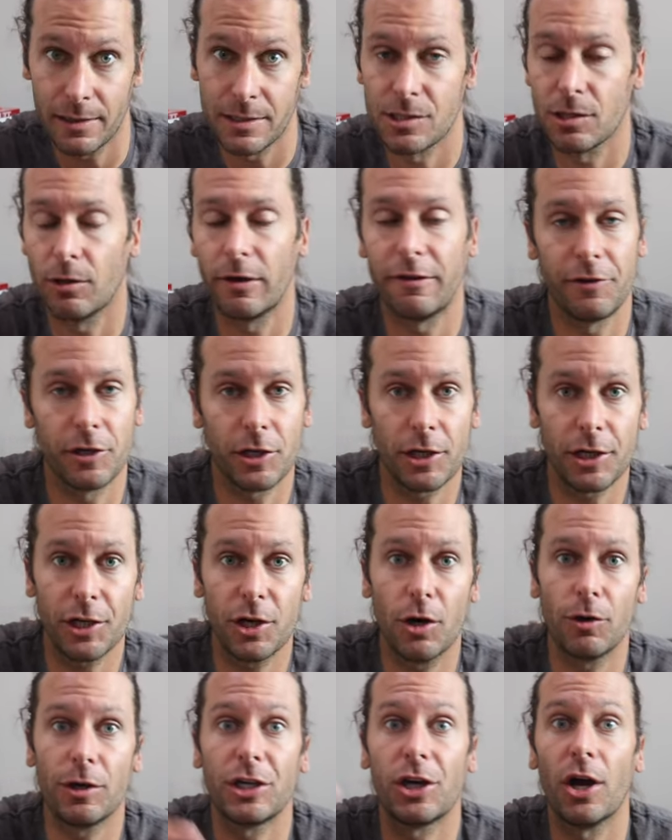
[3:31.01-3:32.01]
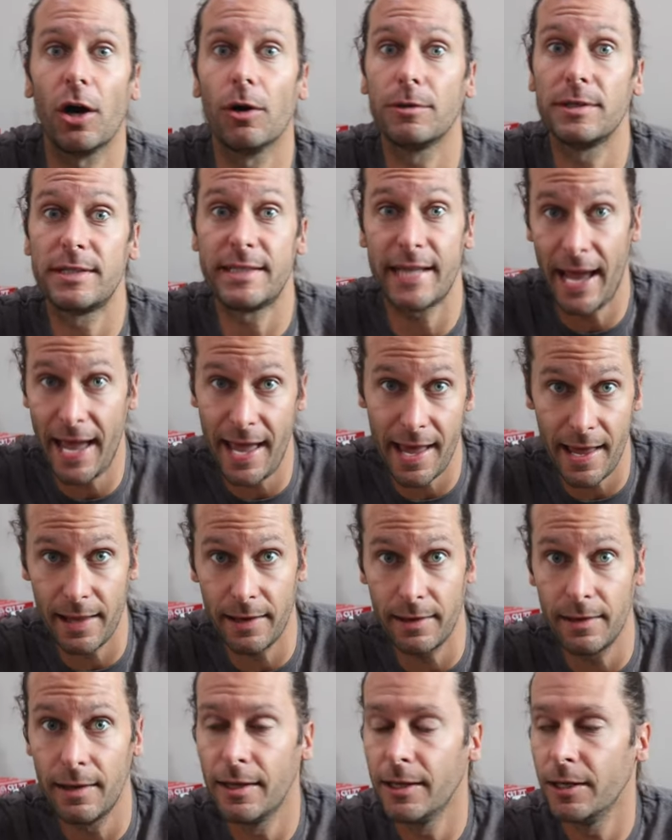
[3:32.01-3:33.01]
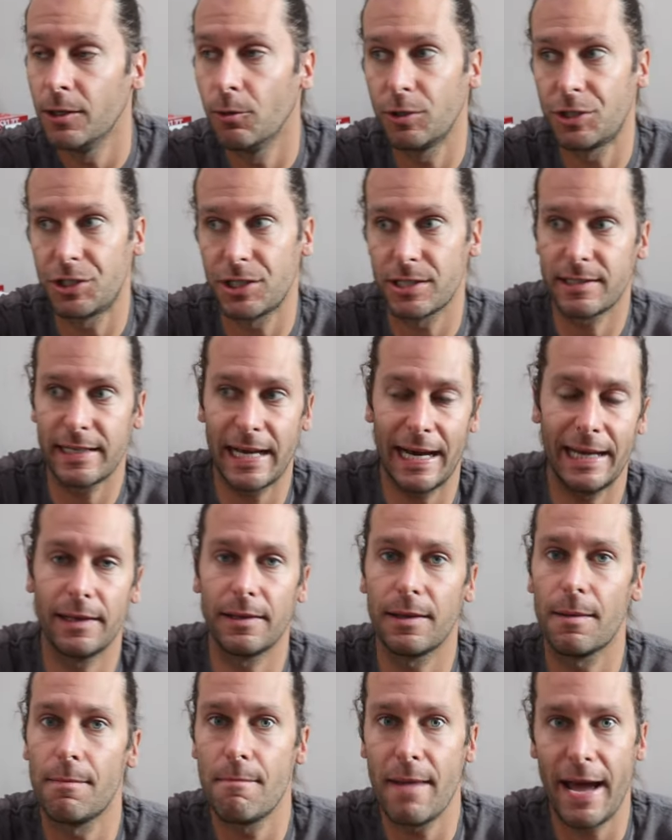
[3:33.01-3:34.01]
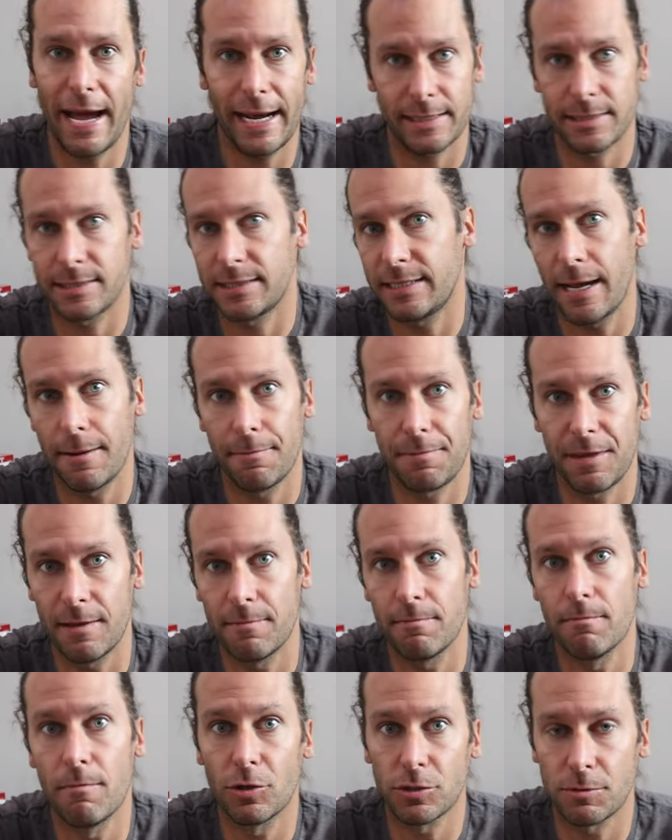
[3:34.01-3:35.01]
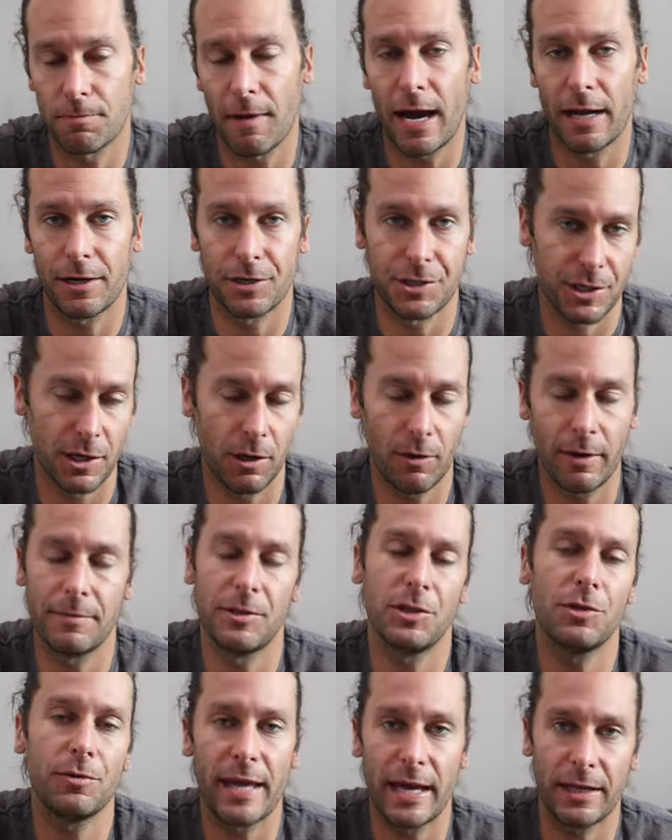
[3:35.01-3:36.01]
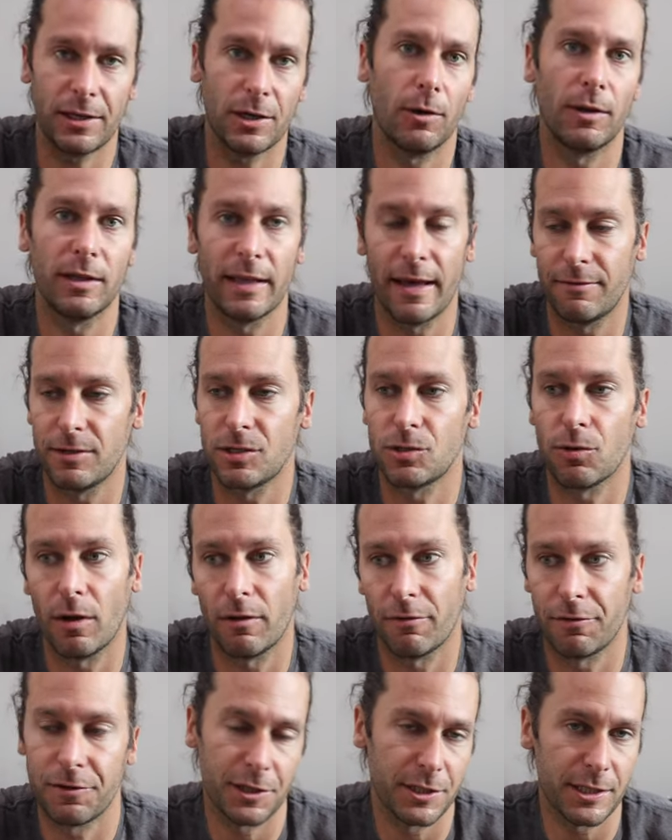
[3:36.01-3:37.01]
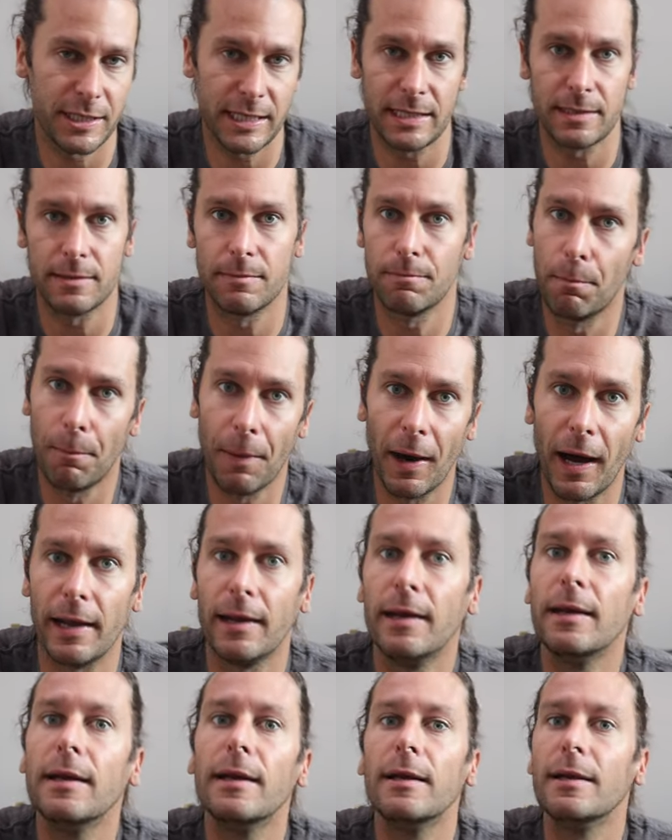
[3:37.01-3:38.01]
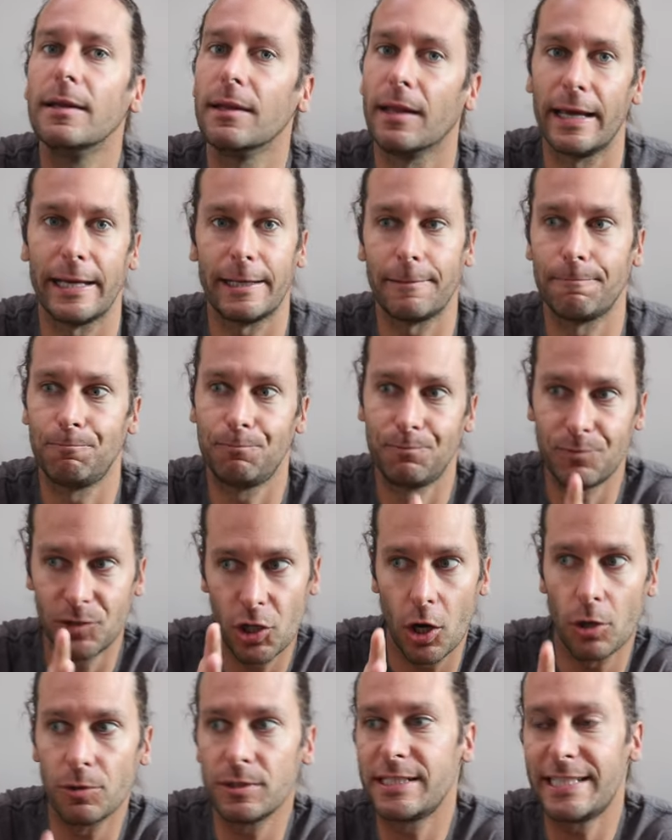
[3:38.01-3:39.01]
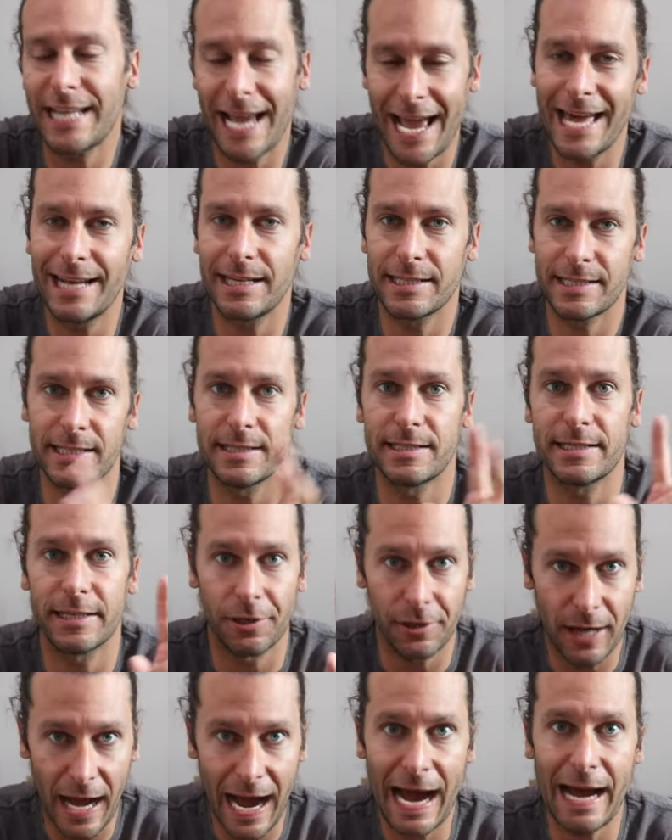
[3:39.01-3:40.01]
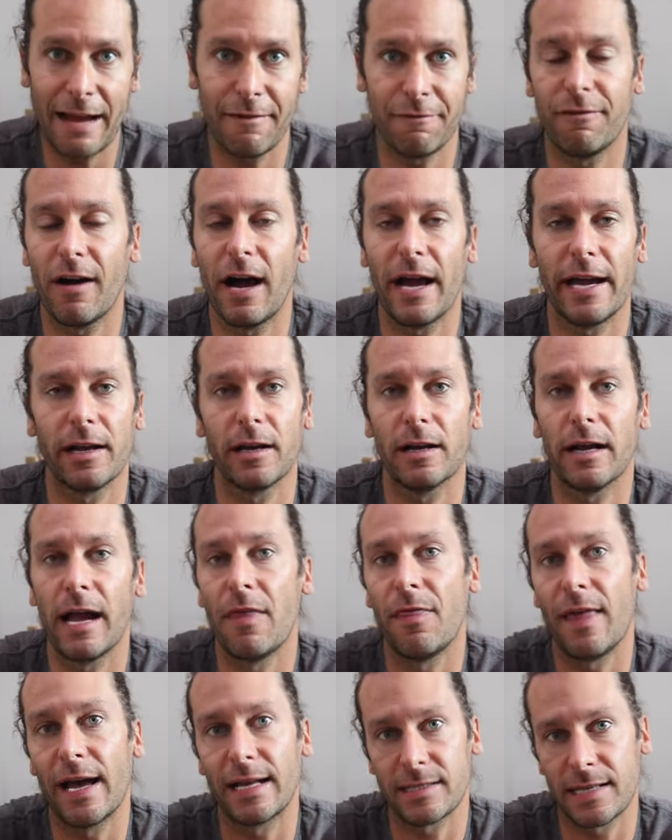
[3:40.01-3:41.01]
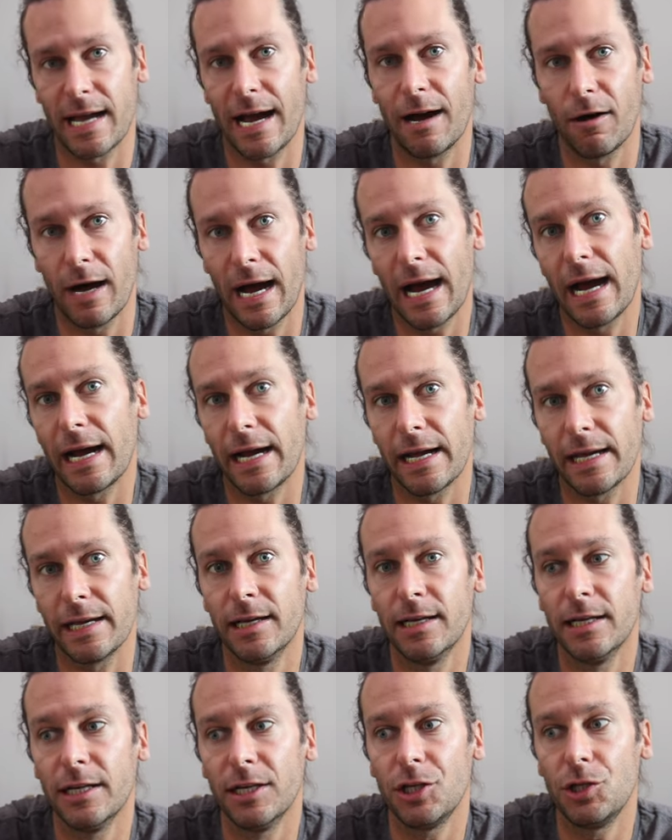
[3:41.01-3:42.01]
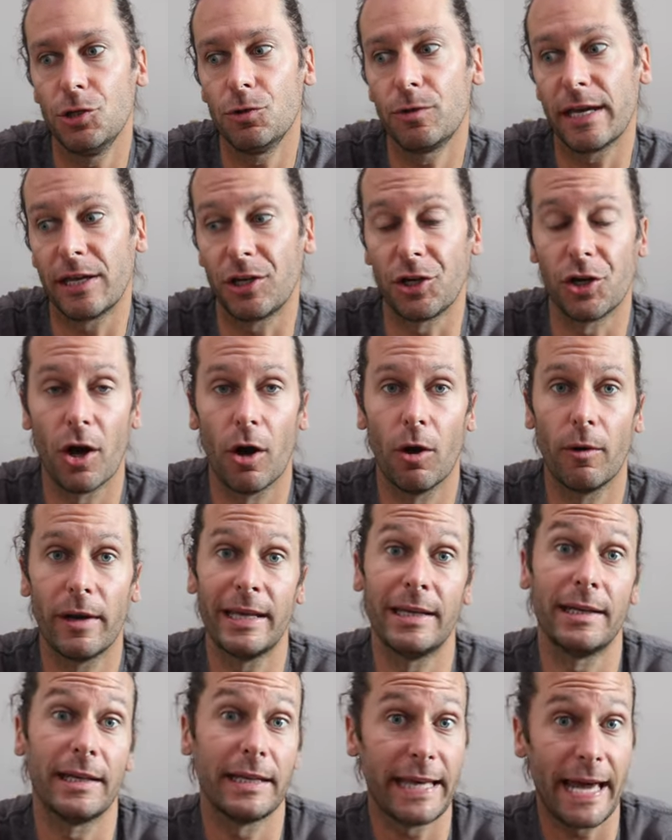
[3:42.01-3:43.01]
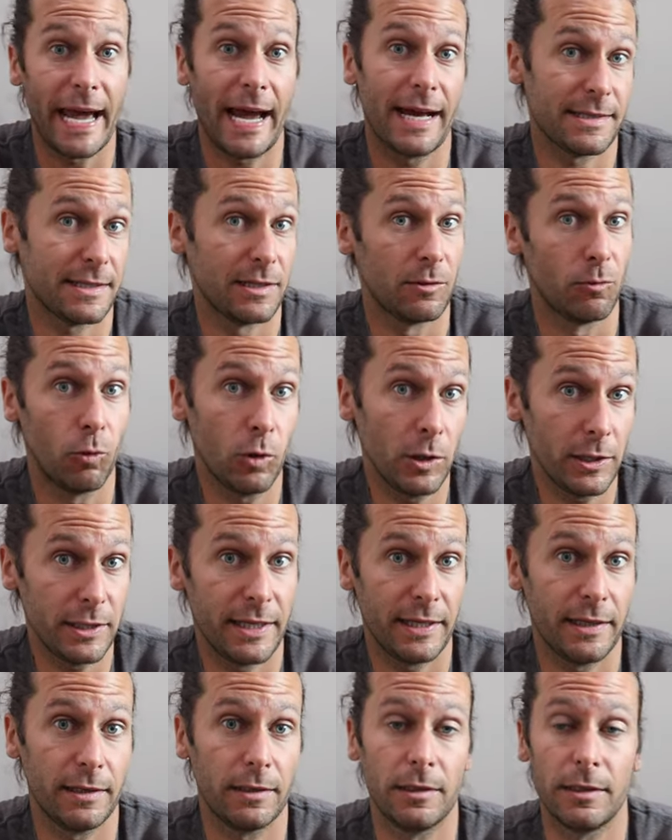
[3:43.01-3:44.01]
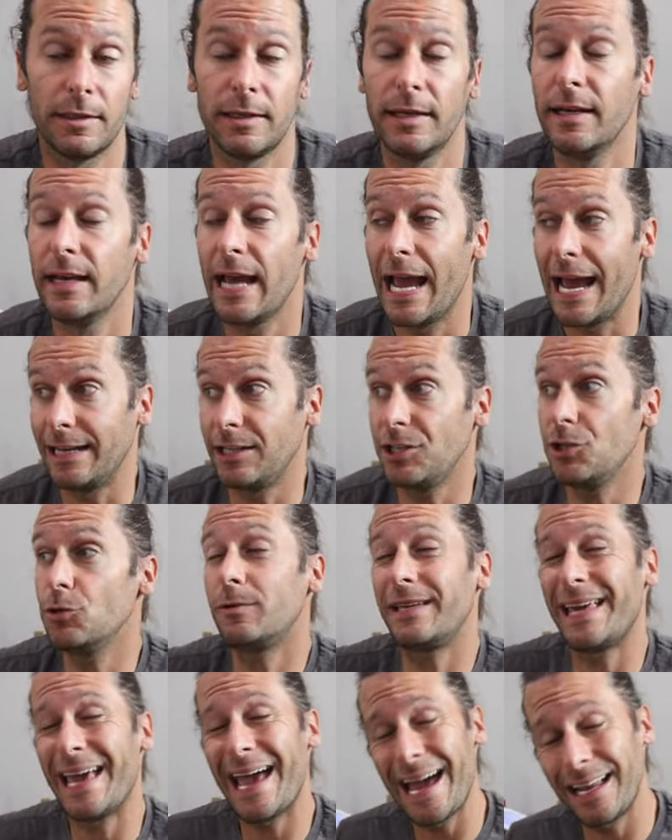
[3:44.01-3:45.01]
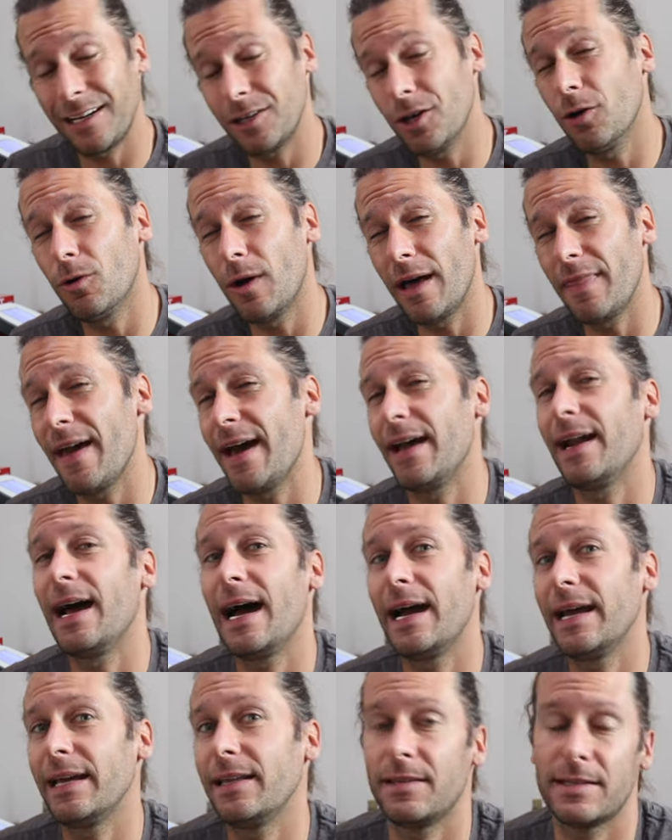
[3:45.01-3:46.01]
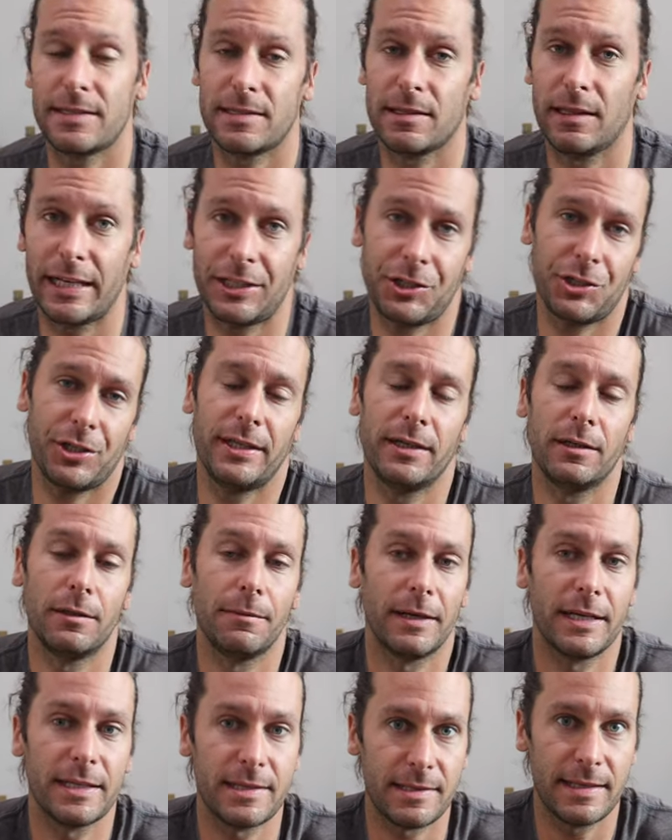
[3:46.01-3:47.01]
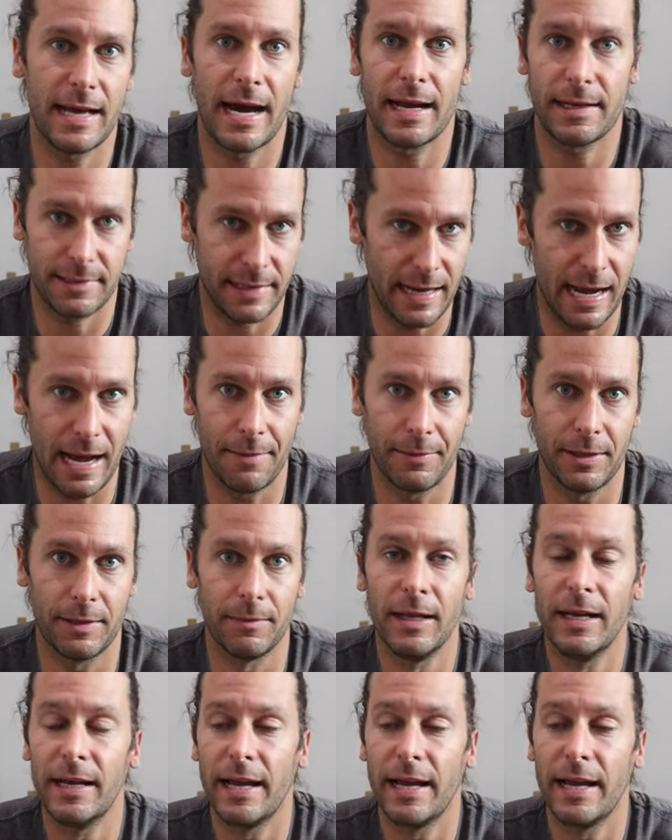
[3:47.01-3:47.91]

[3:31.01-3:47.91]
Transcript: So if you're gonna go to cone 10, which is kind of the max temp that most potters go, I mean, you can go 11, 12, 13, but like cone 10 is considered high fire and that's how high you can go in a gas and wood kiln, and you can go that high in this electric kiln, but it's not as common.